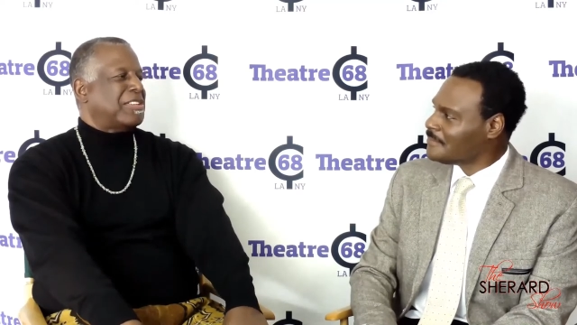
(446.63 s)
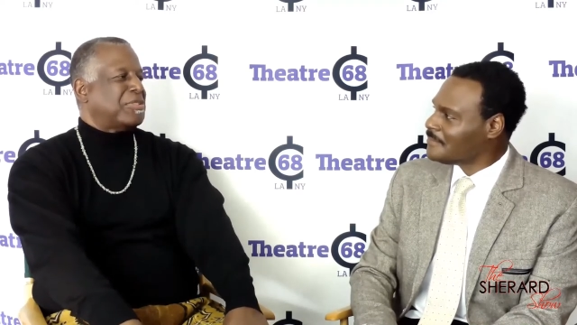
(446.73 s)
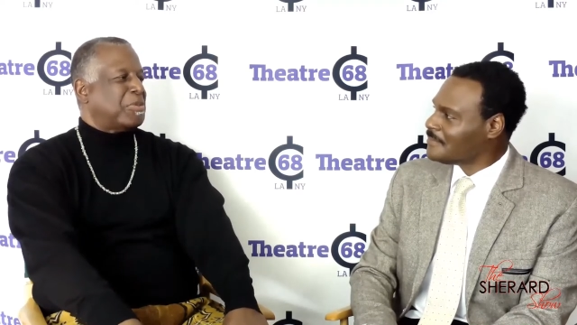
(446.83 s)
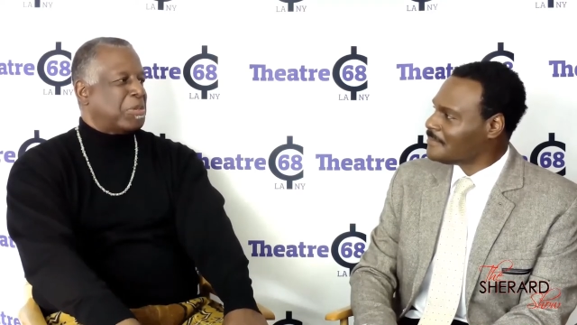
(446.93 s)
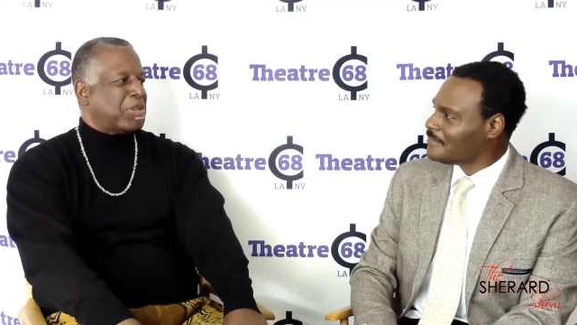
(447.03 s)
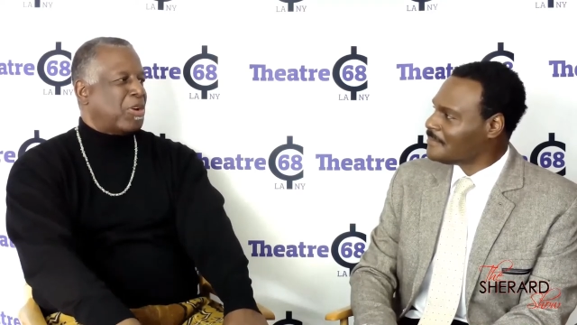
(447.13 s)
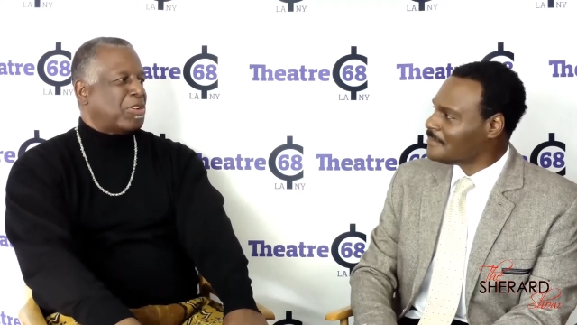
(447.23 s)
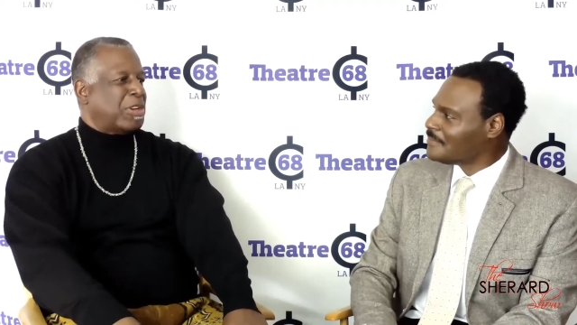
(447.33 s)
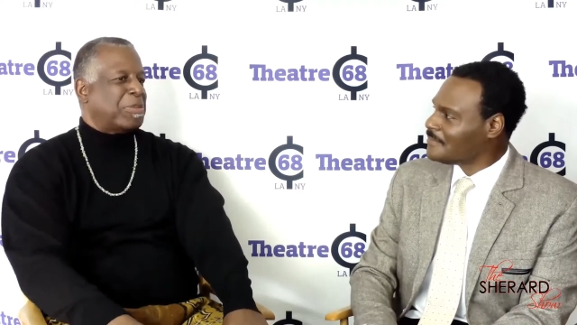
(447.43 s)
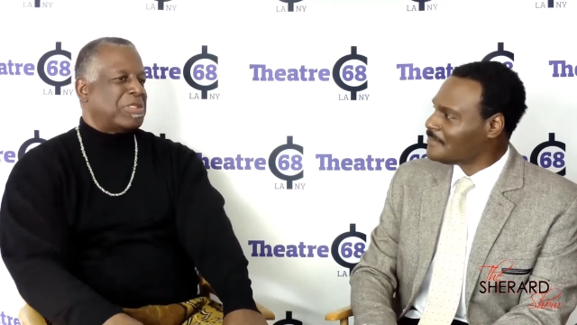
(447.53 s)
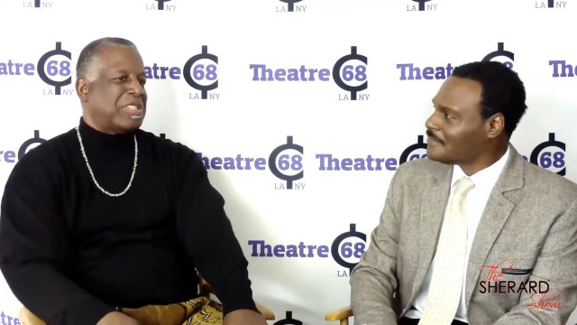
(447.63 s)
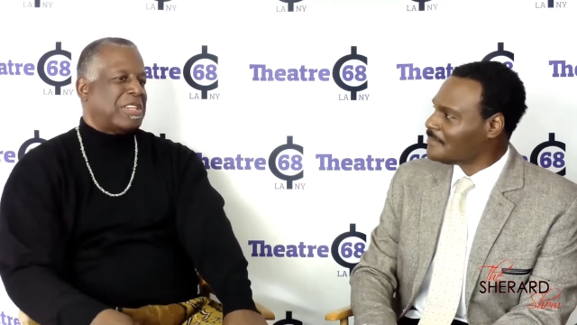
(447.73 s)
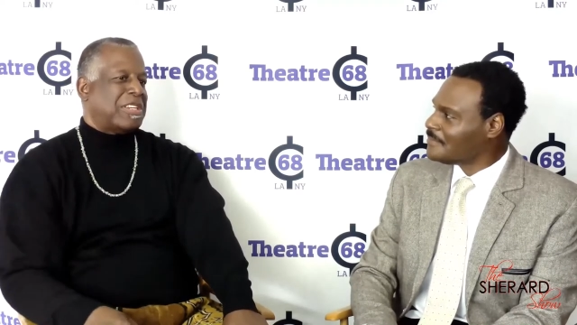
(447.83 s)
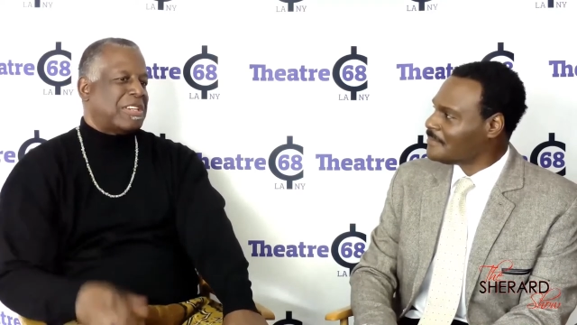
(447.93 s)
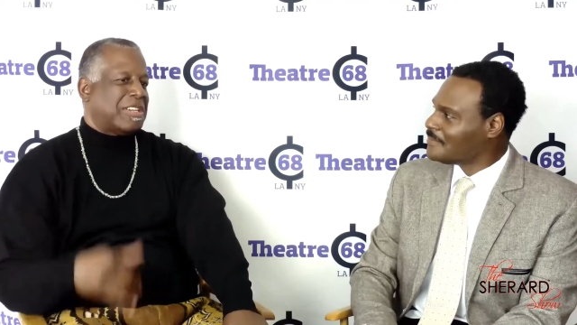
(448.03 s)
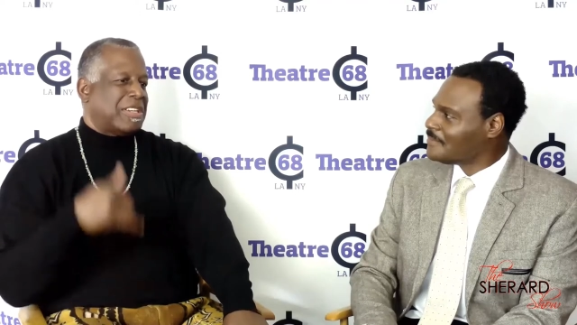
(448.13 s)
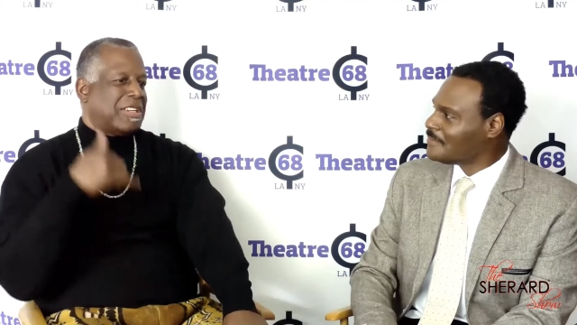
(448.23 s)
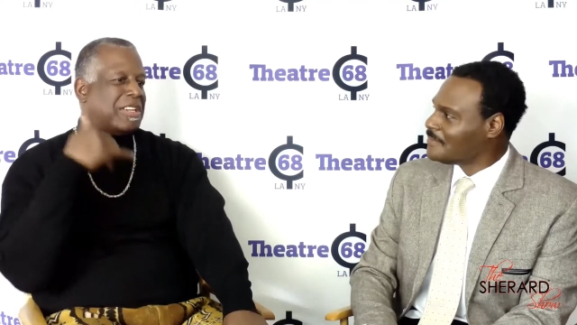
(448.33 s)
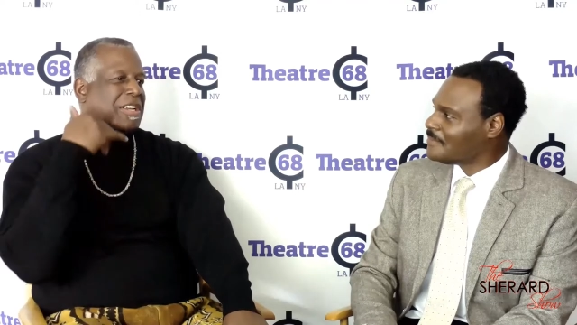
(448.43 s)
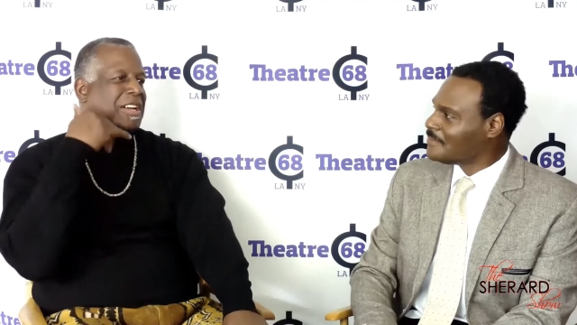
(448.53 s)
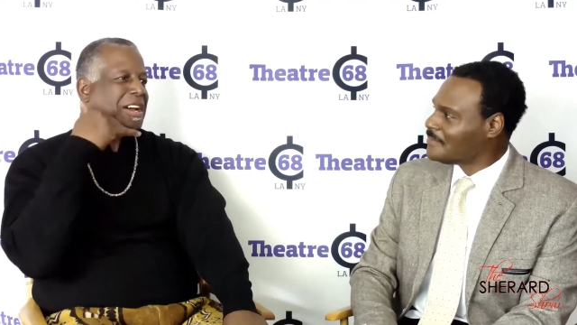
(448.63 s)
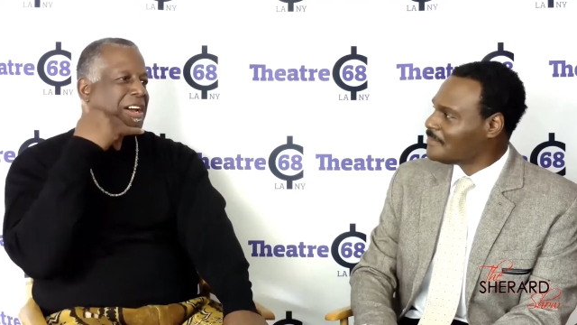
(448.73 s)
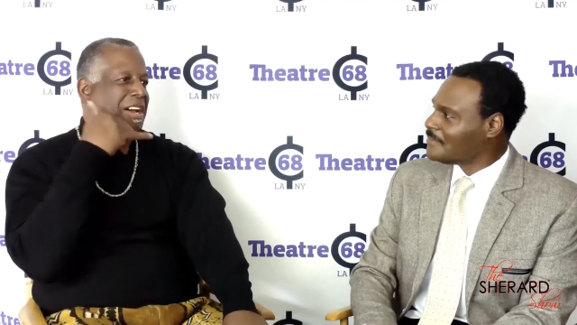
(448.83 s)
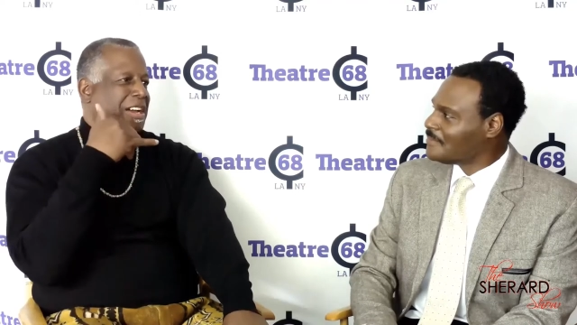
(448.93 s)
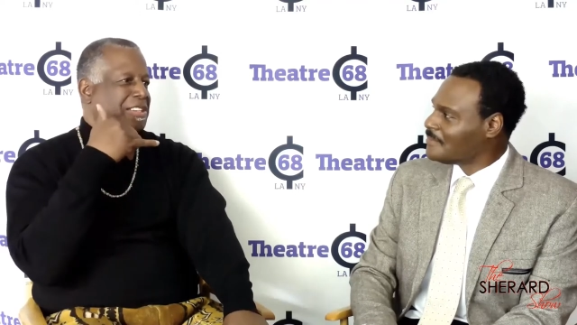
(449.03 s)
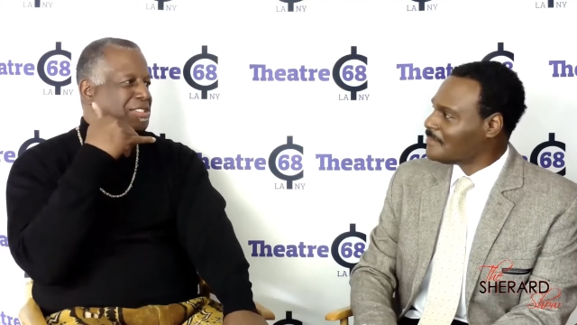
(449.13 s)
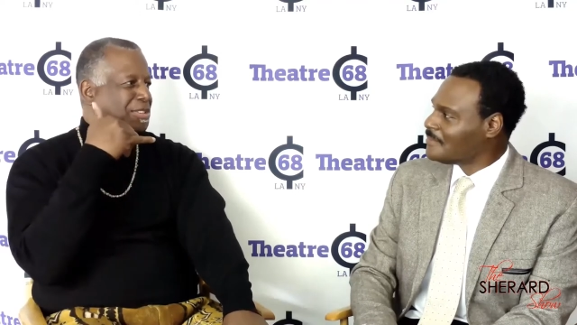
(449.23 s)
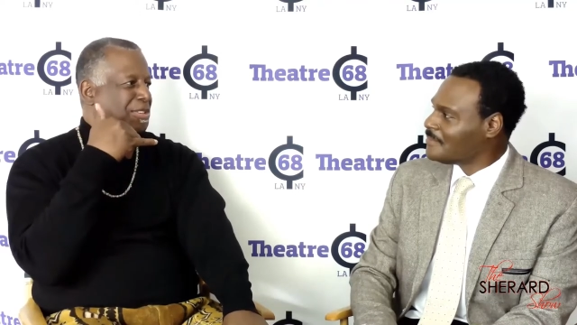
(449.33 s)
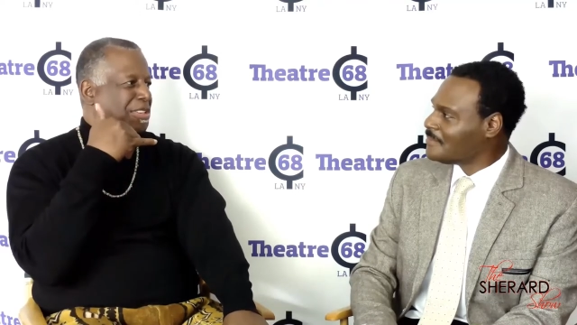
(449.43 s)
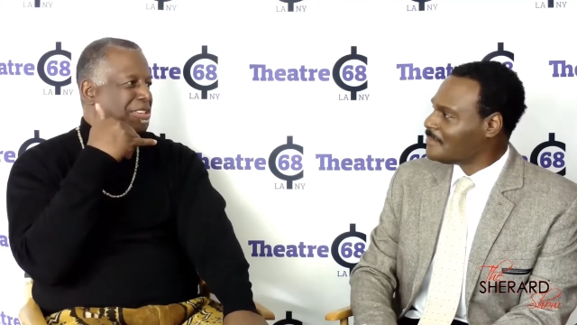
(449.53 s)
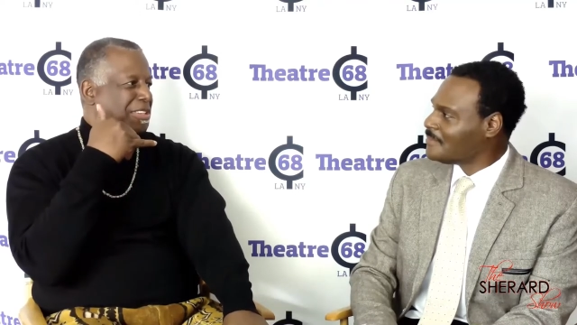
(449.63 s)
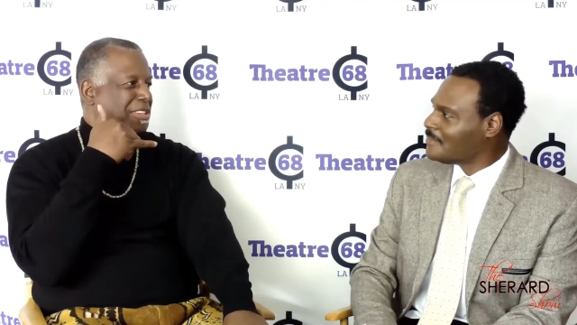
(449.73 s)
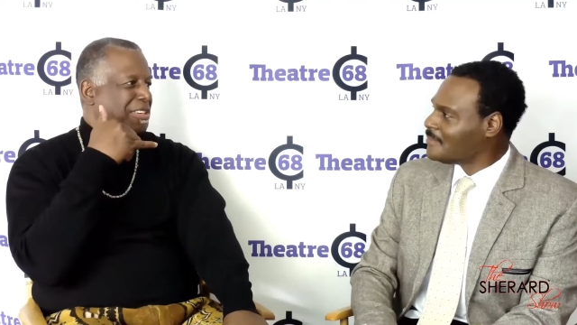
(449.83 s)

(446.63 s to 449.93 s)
Speaker 1: This woman called up and said, Hi, Sean.